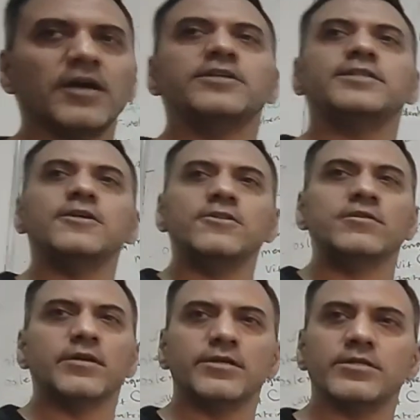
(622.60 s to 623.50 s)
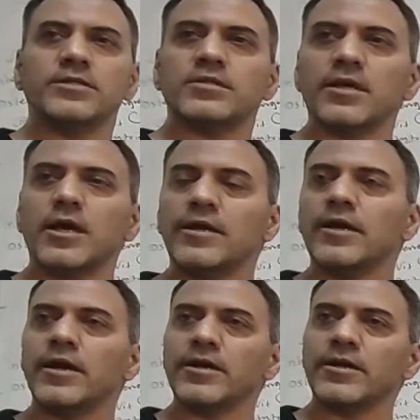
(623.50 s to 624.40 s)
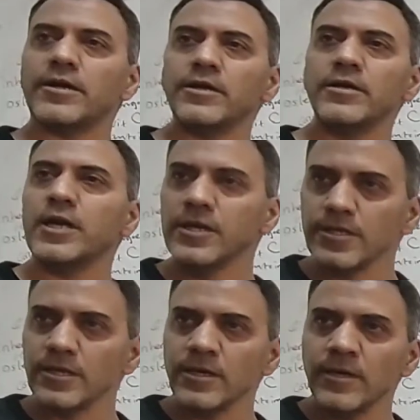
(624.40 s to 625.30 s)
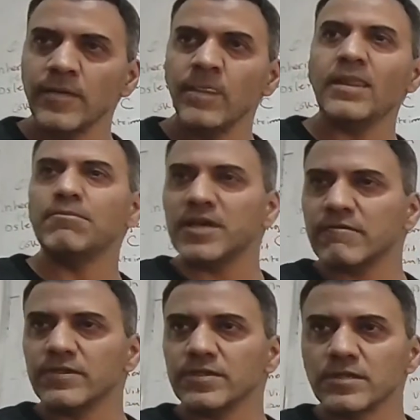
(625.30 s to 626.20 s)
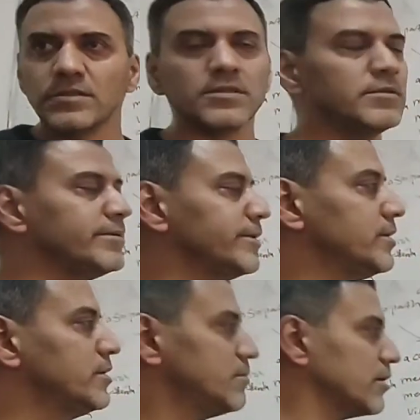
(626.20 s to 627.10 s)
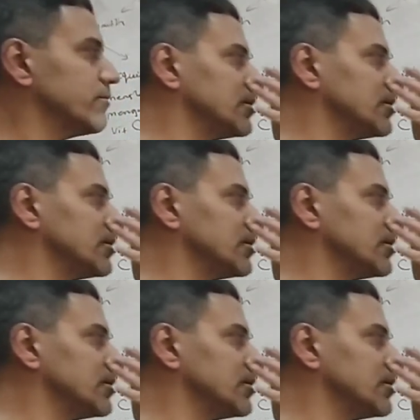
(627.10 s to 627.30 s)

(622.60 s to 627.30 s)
I said it's occur in big vessels, big